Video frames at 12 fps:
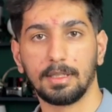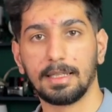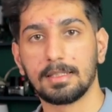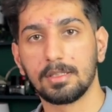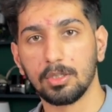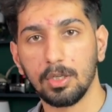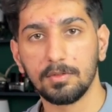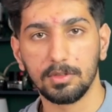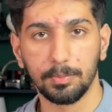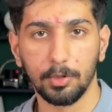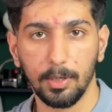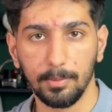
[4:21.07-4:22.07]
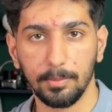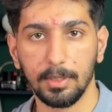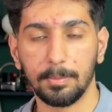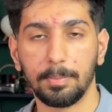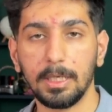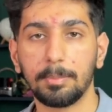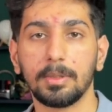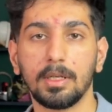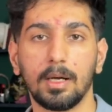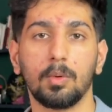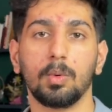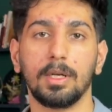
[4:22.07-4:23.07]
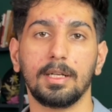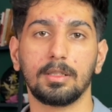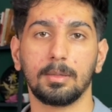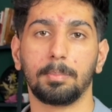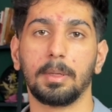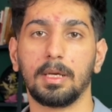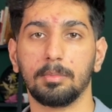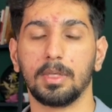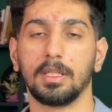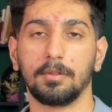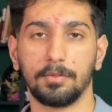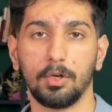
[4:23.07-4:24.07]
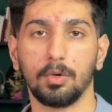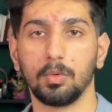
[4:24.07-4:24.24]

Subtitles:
that solves a problem that people are willing to pay money for,